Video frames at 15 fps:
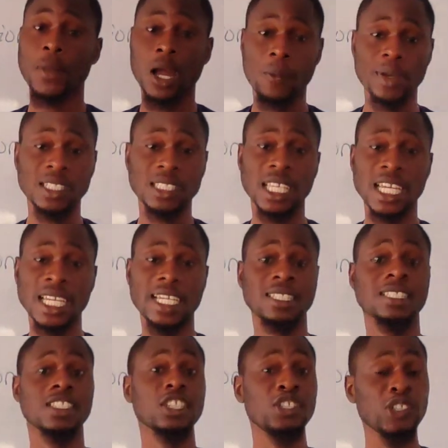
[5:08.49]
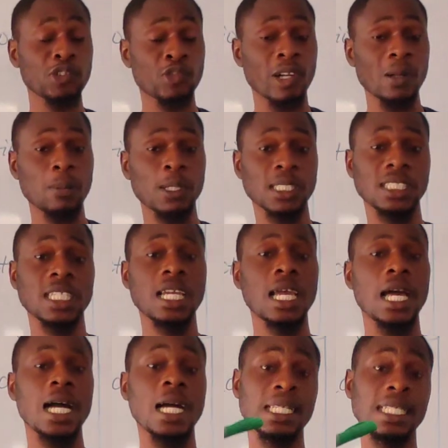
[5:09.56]
Are we together? It is a neutral body.
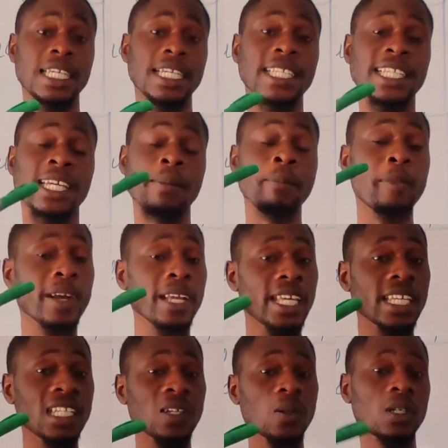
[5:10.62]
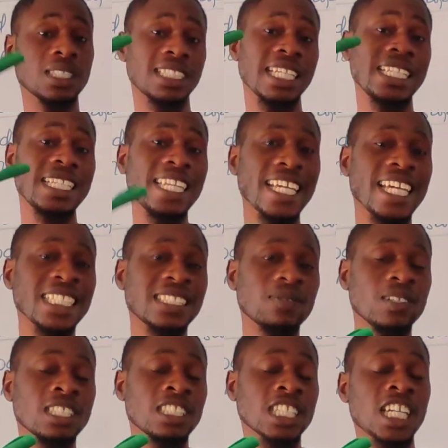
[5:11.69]
And then I'm bringing a what? A
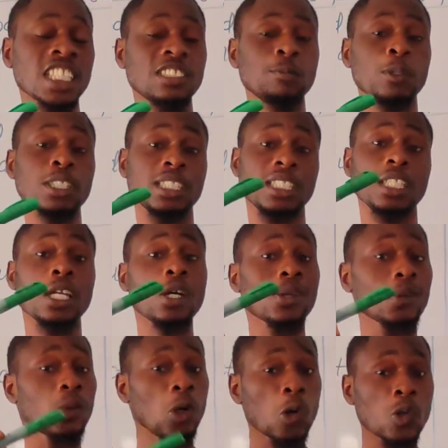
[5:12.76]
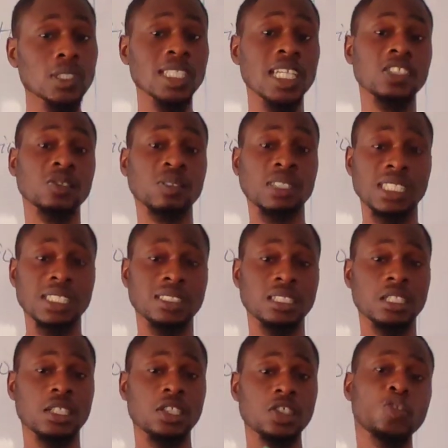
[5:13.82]
negatively charged body closer to it.
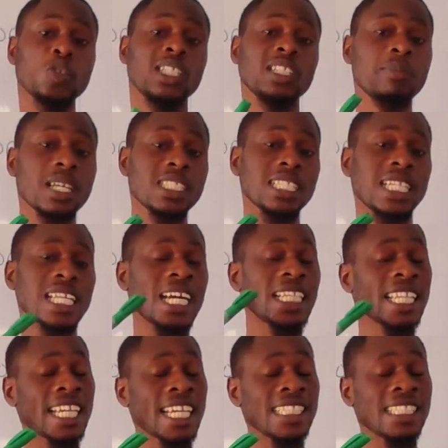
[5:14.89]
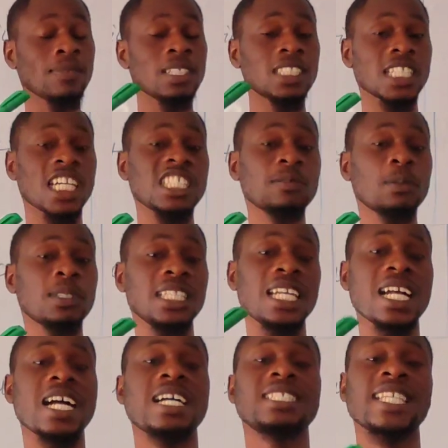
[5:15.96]
So it means that that negatively charged body
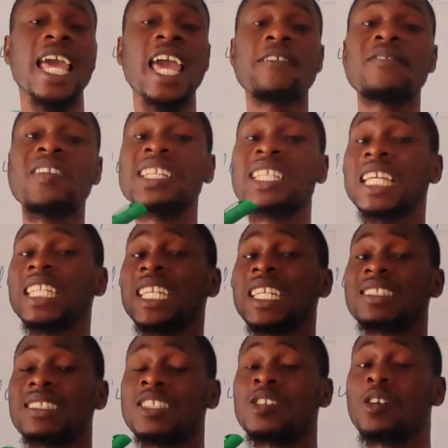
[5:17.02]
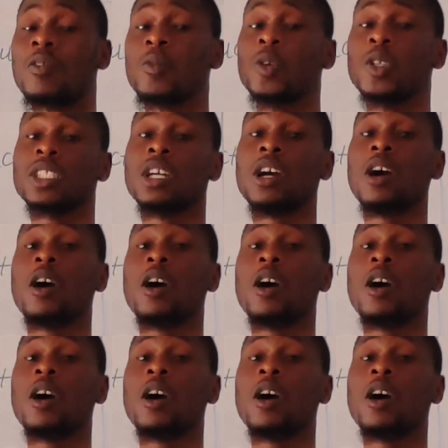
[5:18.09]
has every tendency of what?